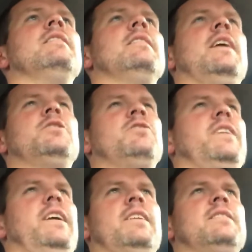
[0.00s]

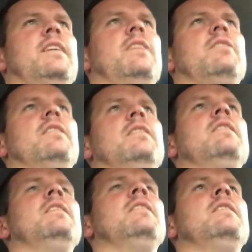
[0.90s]
history, etc.
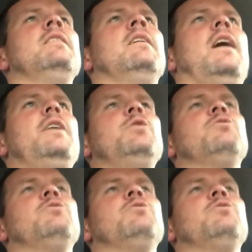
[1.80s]
I use